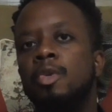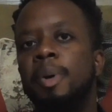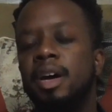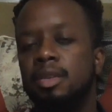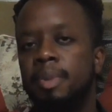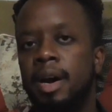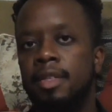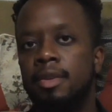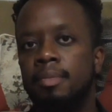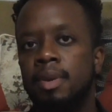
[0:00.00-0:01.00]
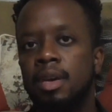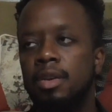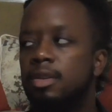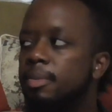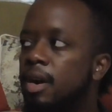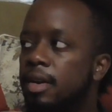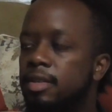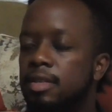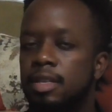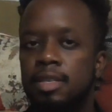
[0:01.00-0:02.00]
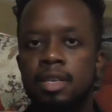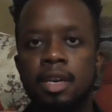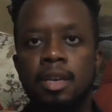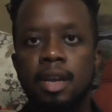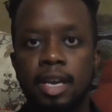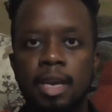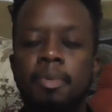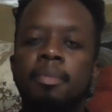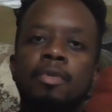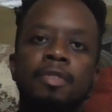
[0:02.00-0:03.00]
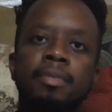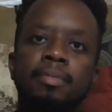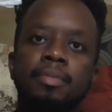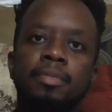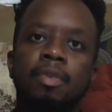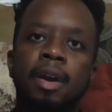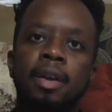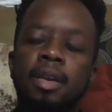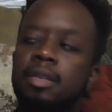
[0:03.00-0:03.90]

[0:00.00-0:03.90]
you pass by them, you subconsciously see it and keep it moving, right?